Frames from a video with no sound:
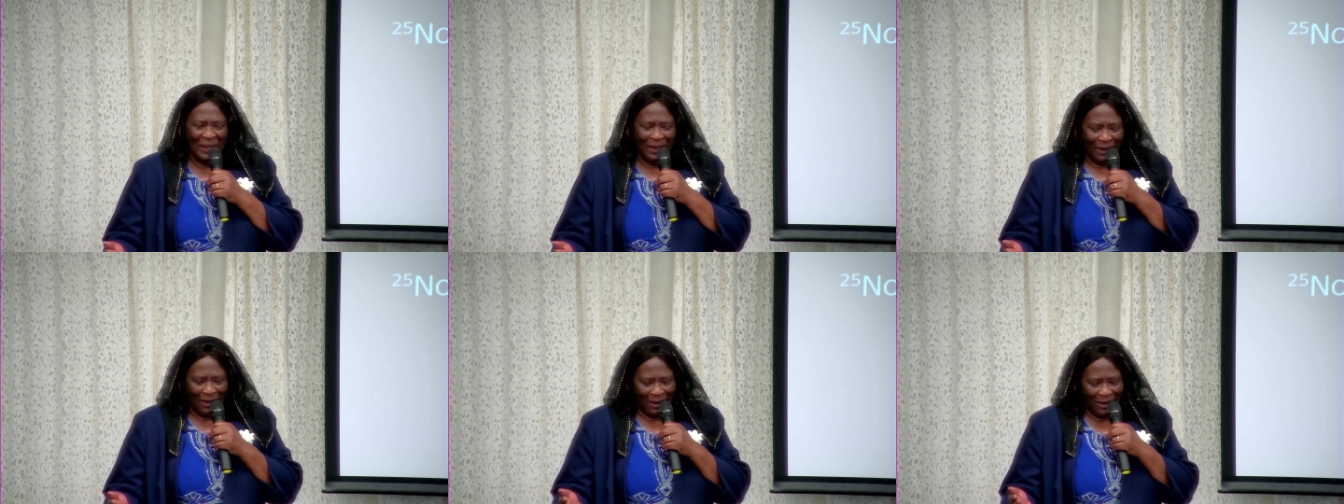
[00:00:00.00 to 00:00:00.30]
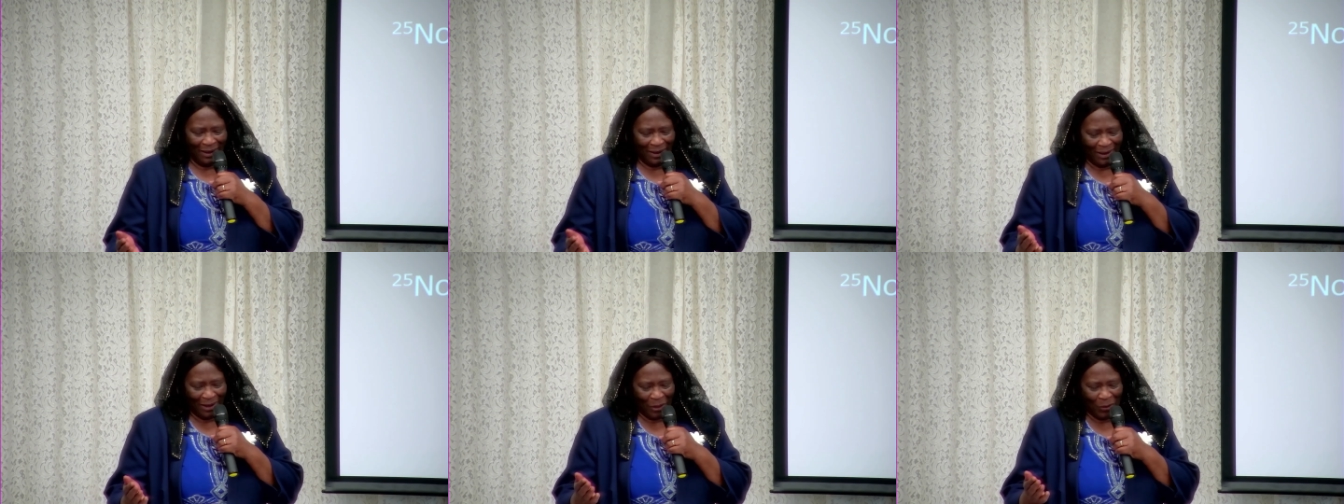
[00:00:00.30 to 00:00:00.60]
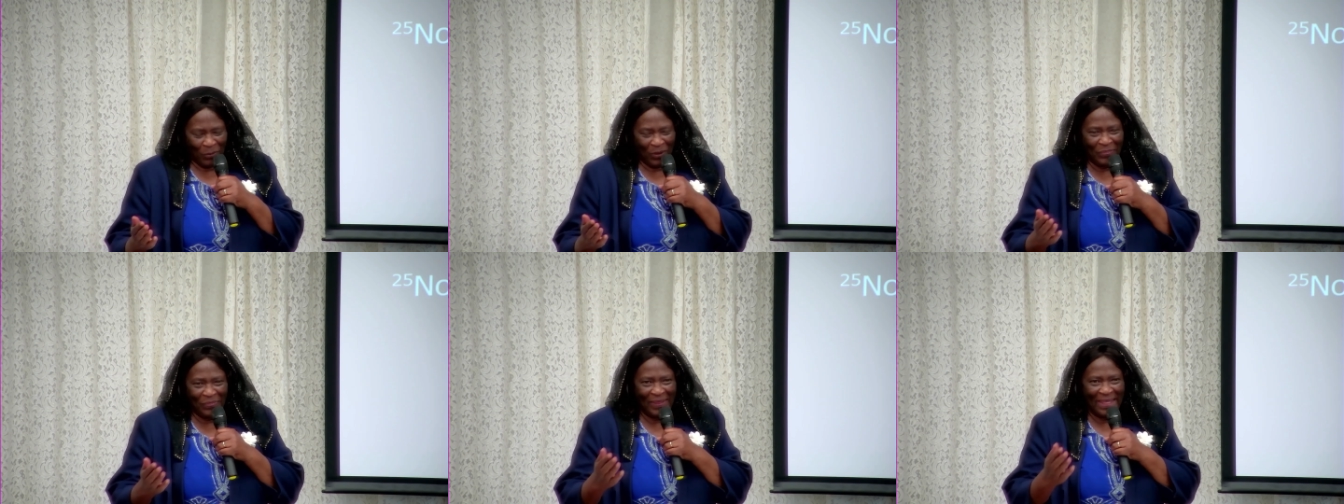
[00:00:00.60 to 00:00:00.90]
Oh,
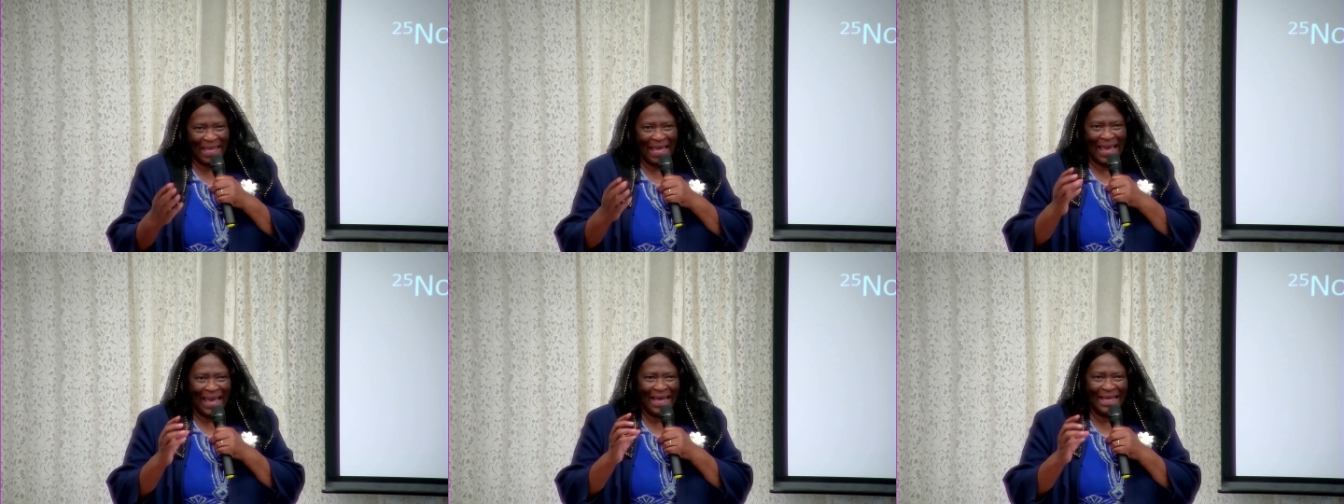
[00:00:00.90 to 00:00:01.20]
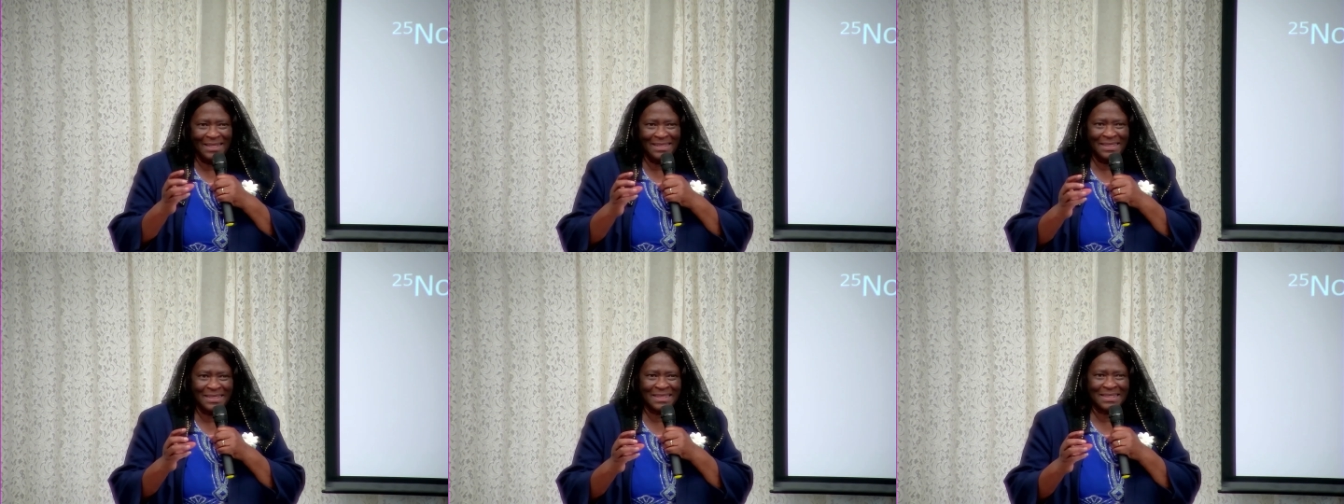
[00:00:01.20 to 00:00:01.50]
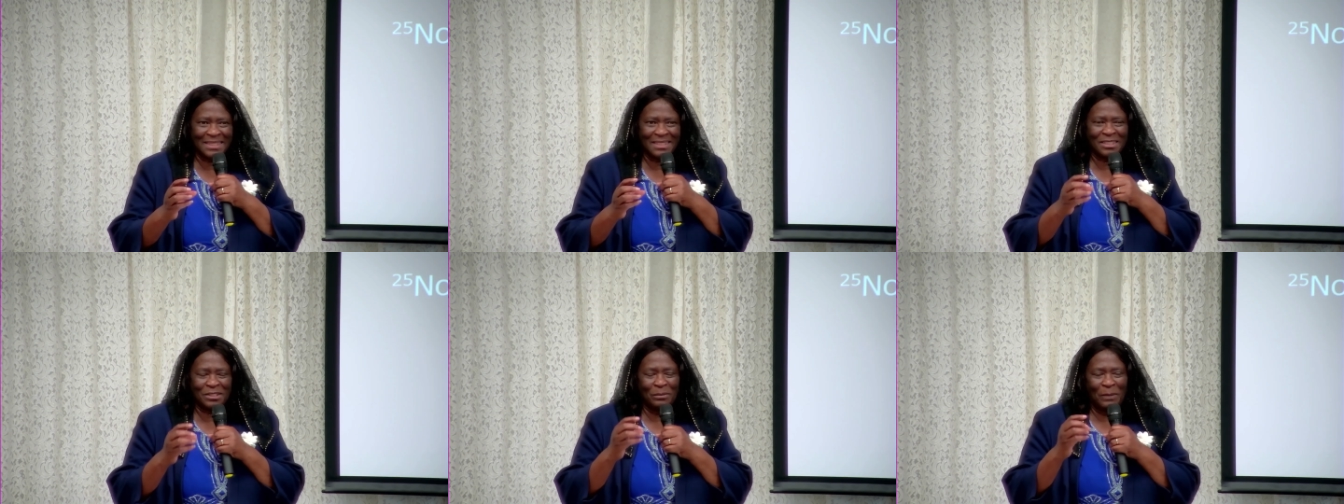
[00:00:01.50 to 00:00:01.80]
when the
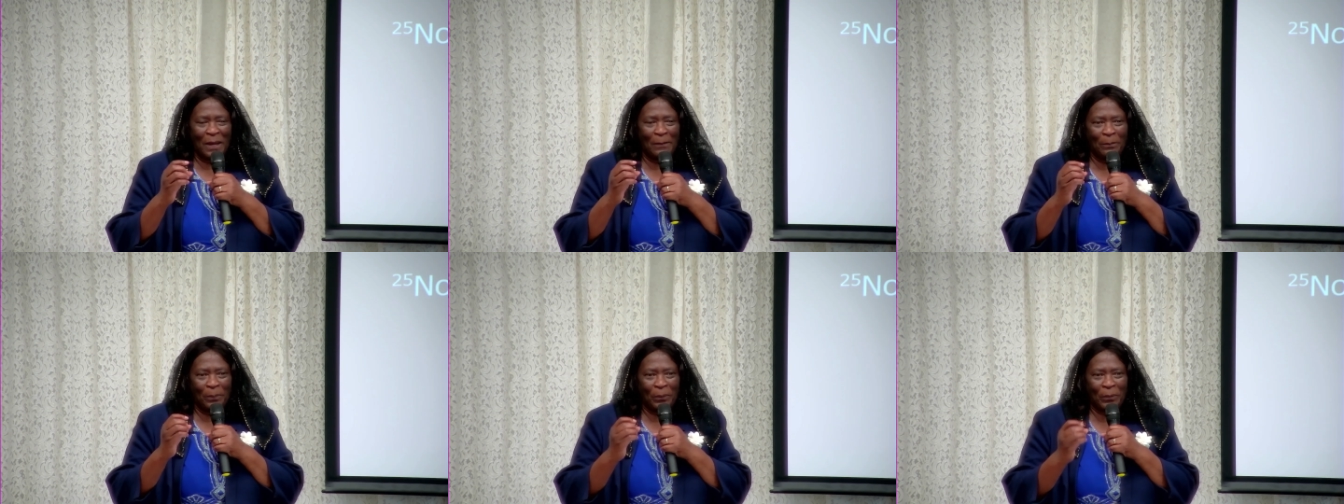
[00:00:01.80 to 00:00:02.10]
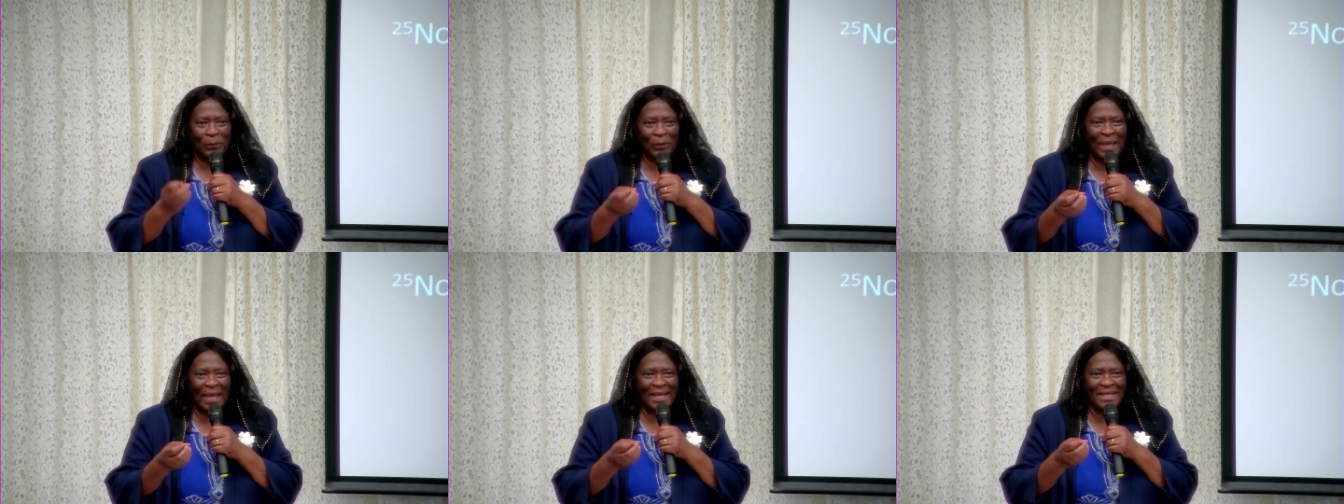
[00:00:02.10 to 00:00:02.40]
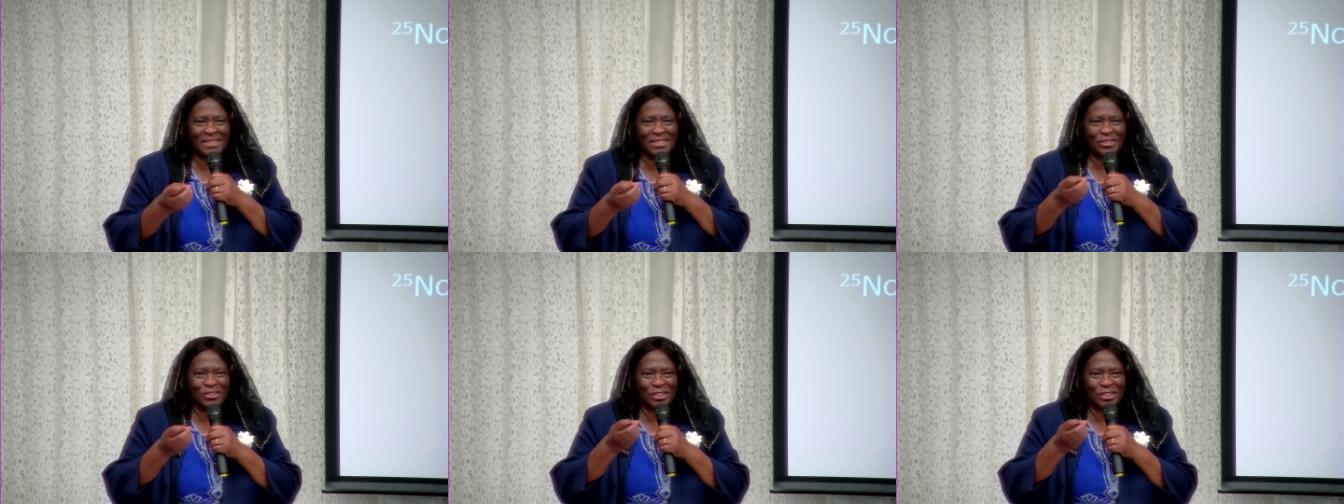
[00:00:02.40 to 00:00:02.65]
answer to my prayers